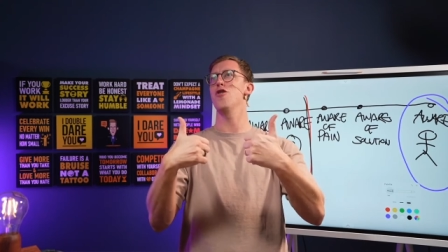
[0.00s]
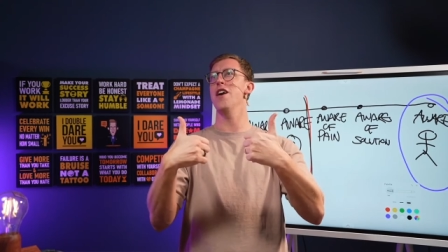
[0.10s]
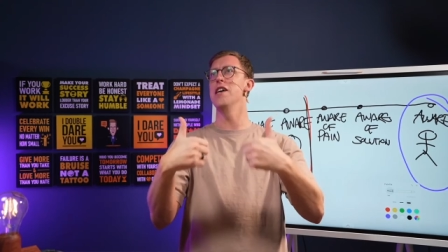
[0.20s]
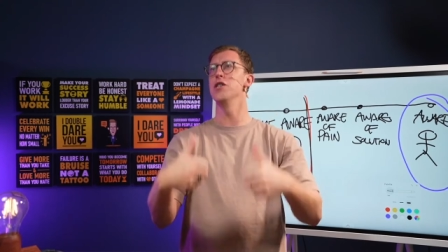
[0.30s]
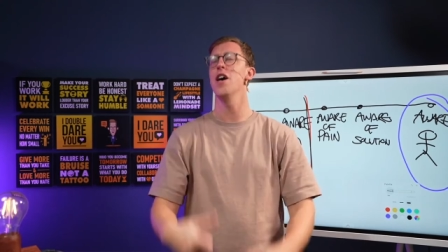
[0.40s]

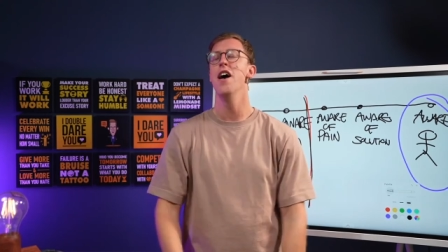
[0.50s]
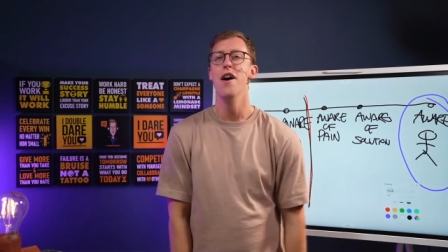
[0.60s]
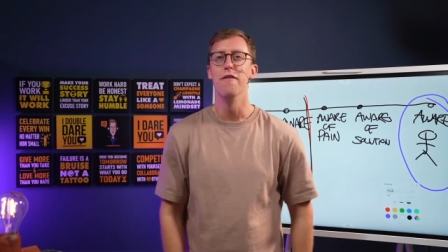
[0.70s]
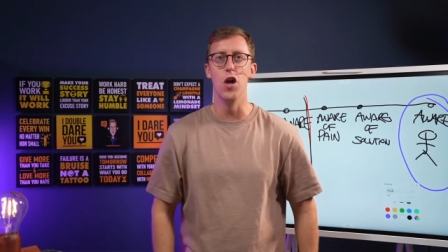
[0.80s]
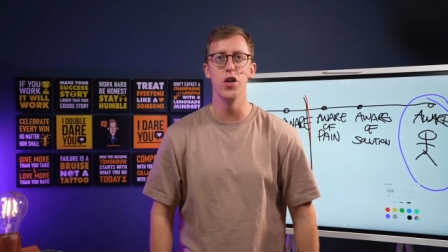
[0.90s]
cheers.
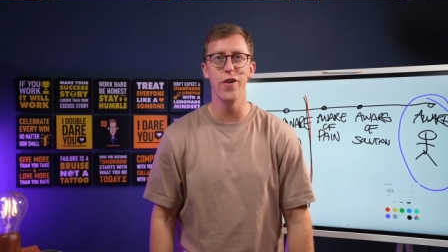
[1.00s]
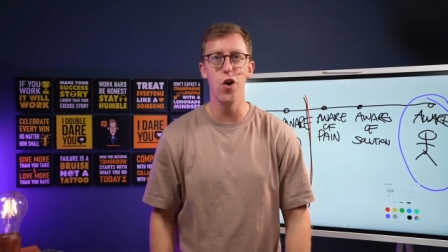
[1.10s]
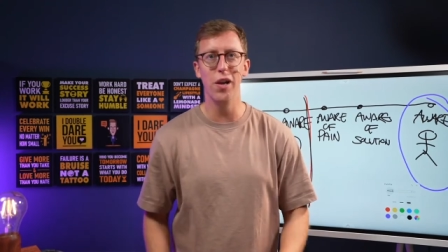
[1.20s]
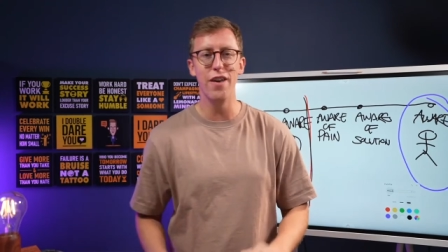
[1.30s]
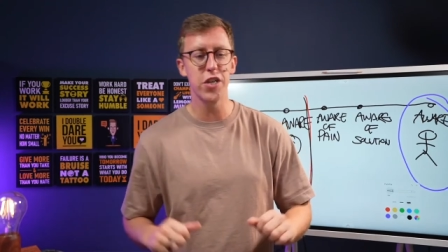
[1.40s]
For those of you
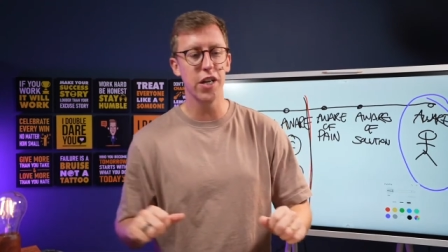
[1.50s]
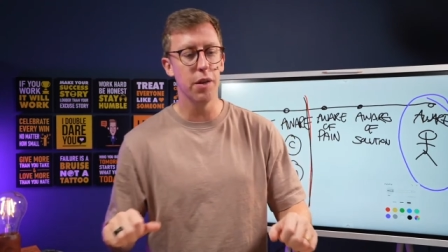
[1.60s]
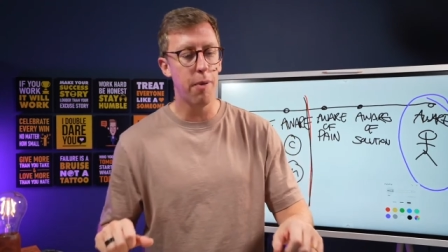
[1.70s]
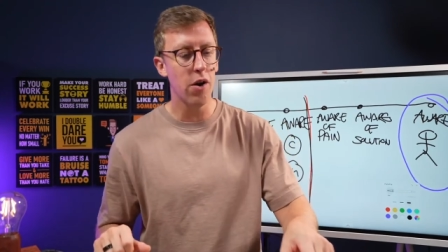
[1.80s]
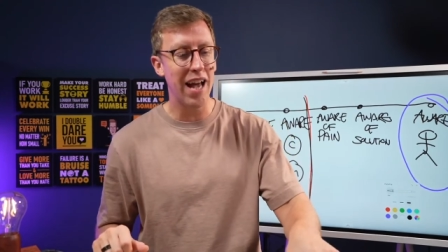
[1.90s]
who are listening on
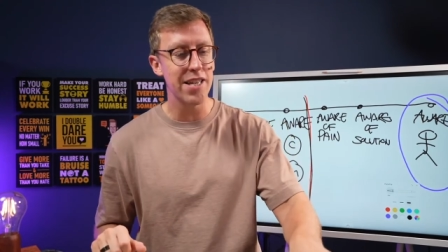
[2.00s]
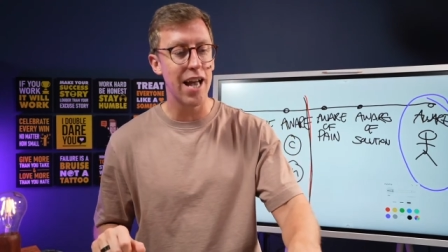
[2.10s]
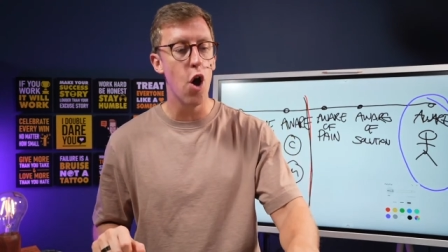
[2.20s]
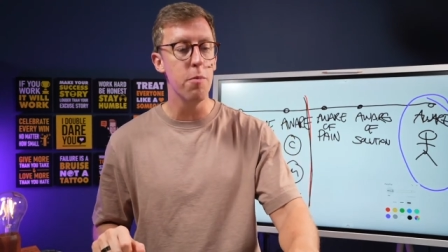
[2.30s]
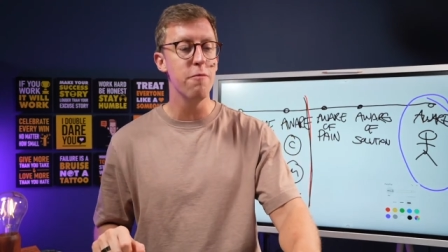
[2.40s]
the podcast,
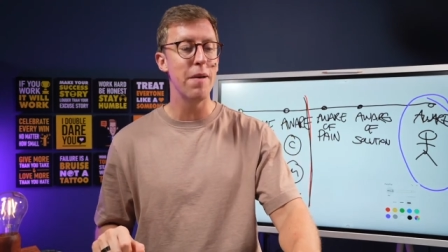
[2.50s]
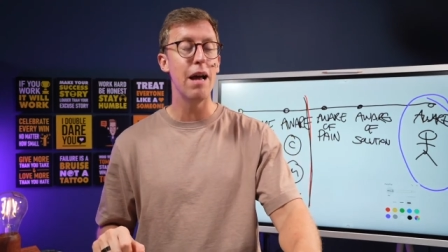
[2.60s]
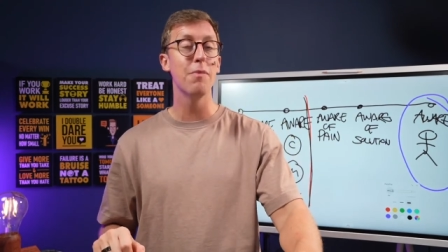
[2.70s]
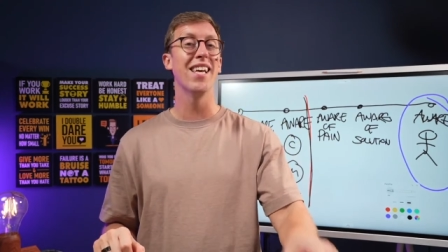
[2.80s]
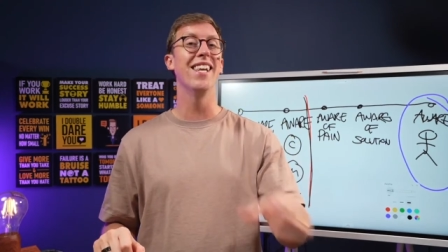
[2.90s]
I hope you've been
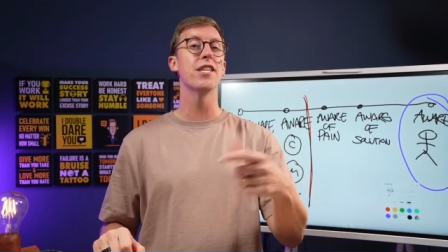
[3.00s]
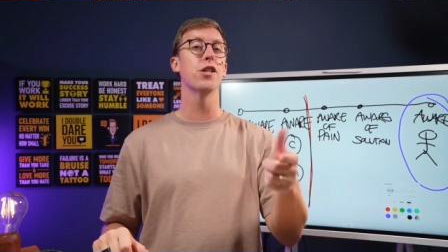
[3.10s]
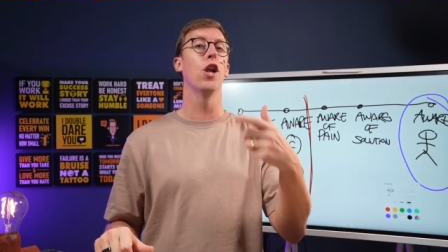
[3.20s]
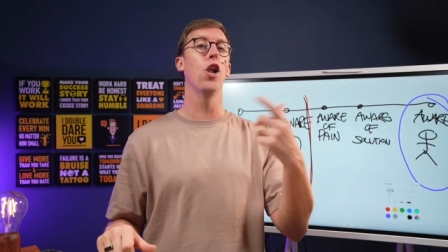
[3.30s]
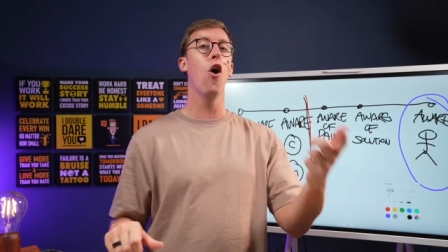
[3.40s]
able to
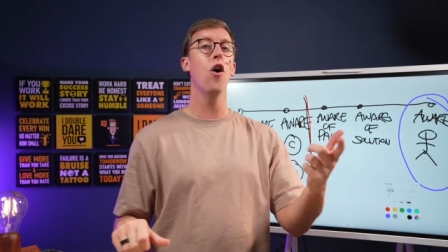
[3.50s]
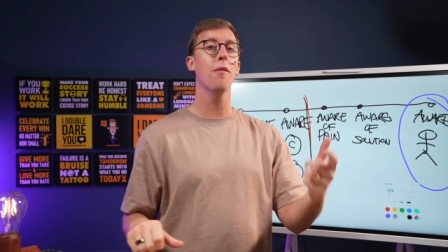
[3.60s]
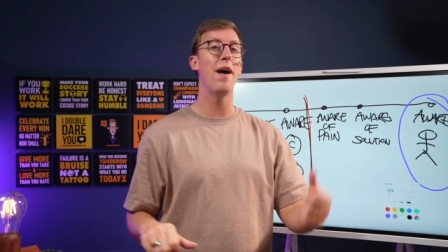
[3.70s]
listen along.